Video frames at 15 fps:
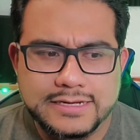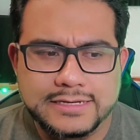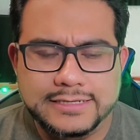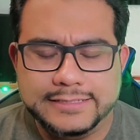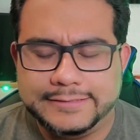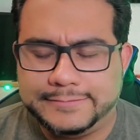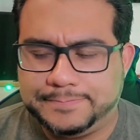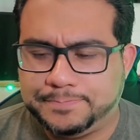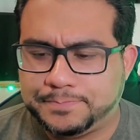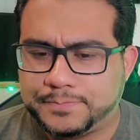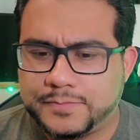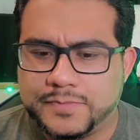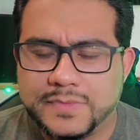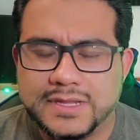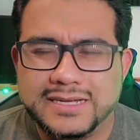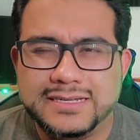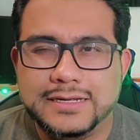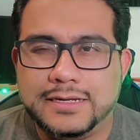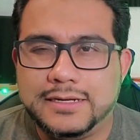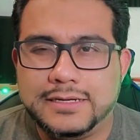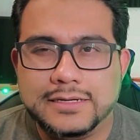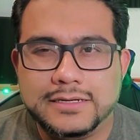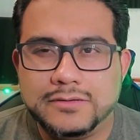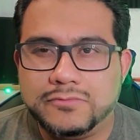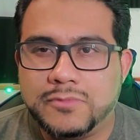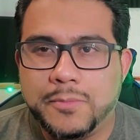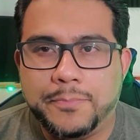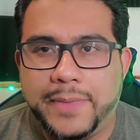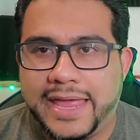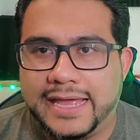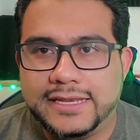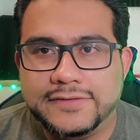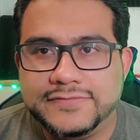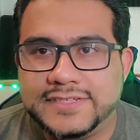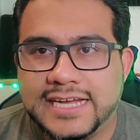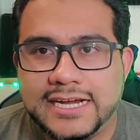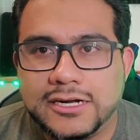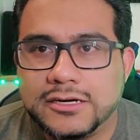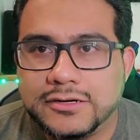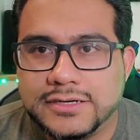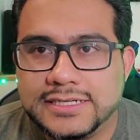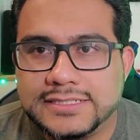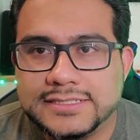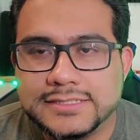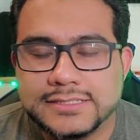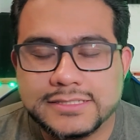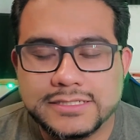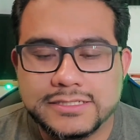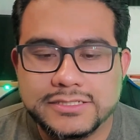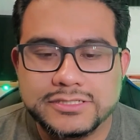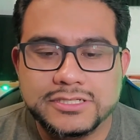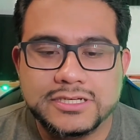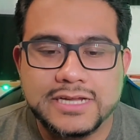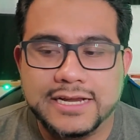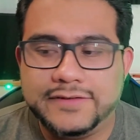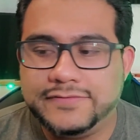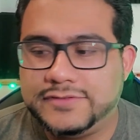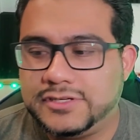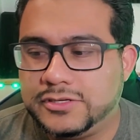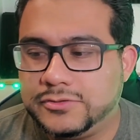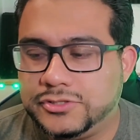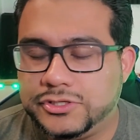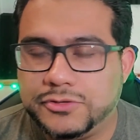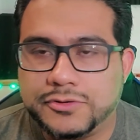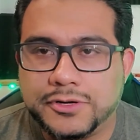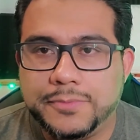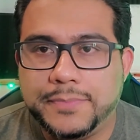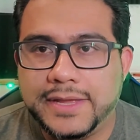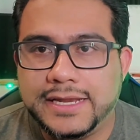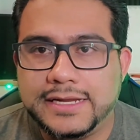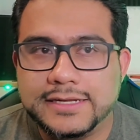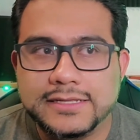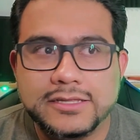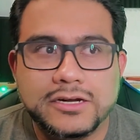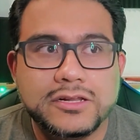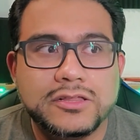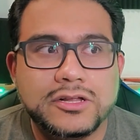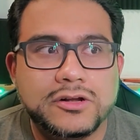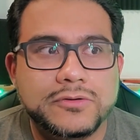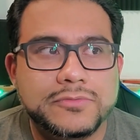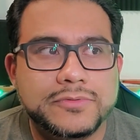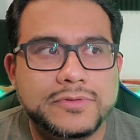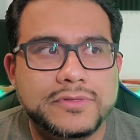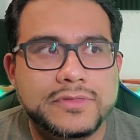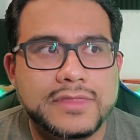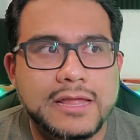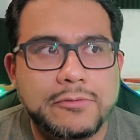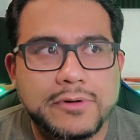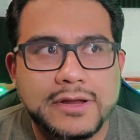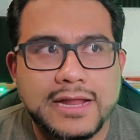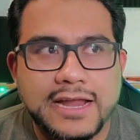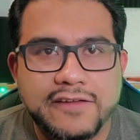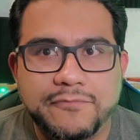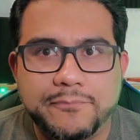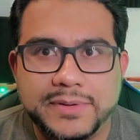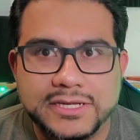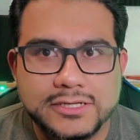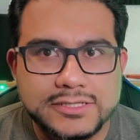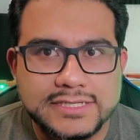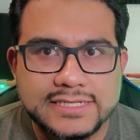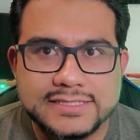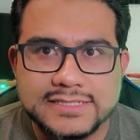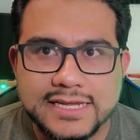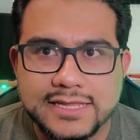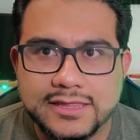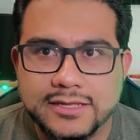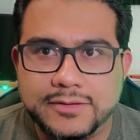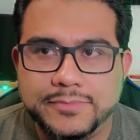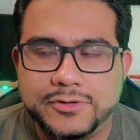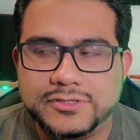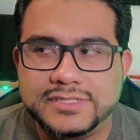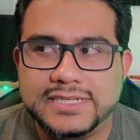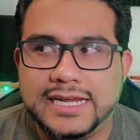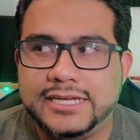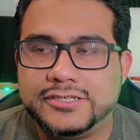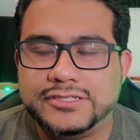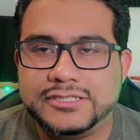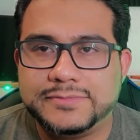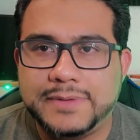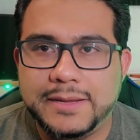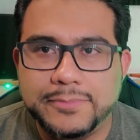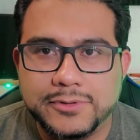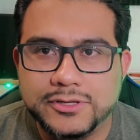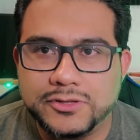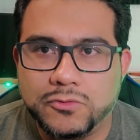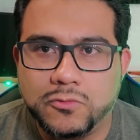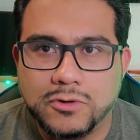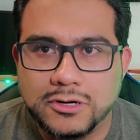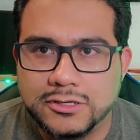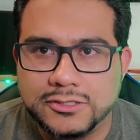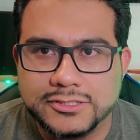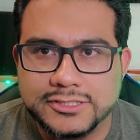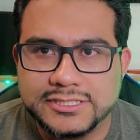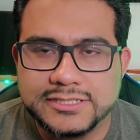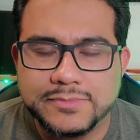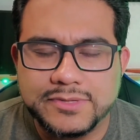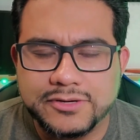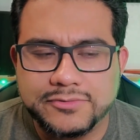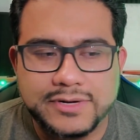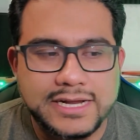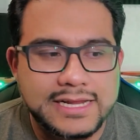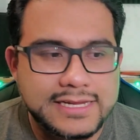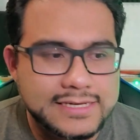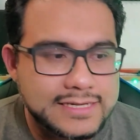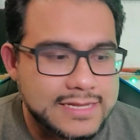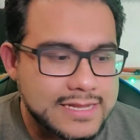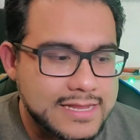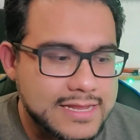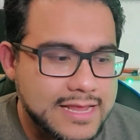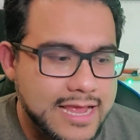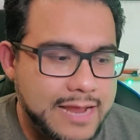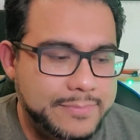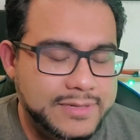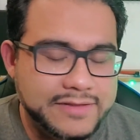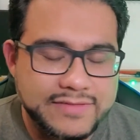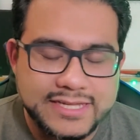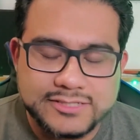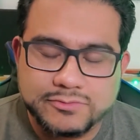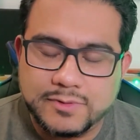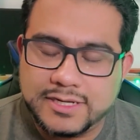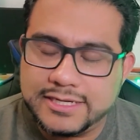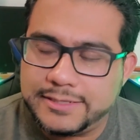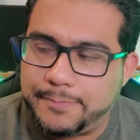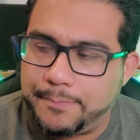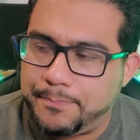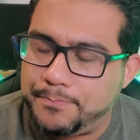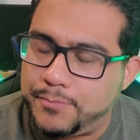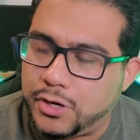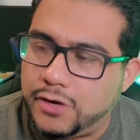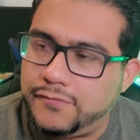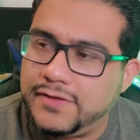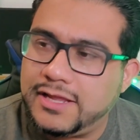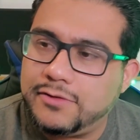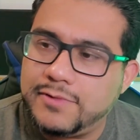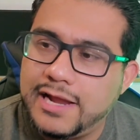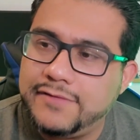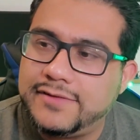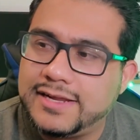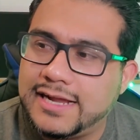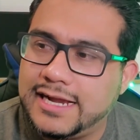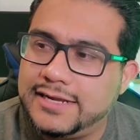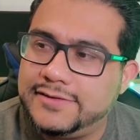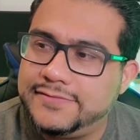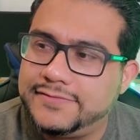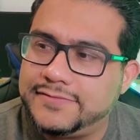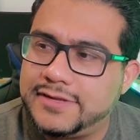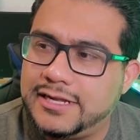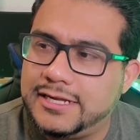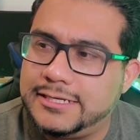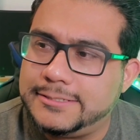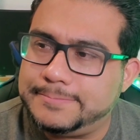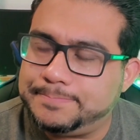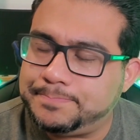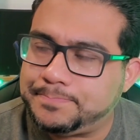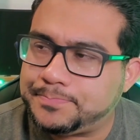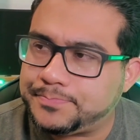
um, uh, a band of terrorists to kind of do her bidding. They're they're they were kind of billed as like the most dangerous people in the world or something, right? I believe that's what Murphy and Raven kind of um,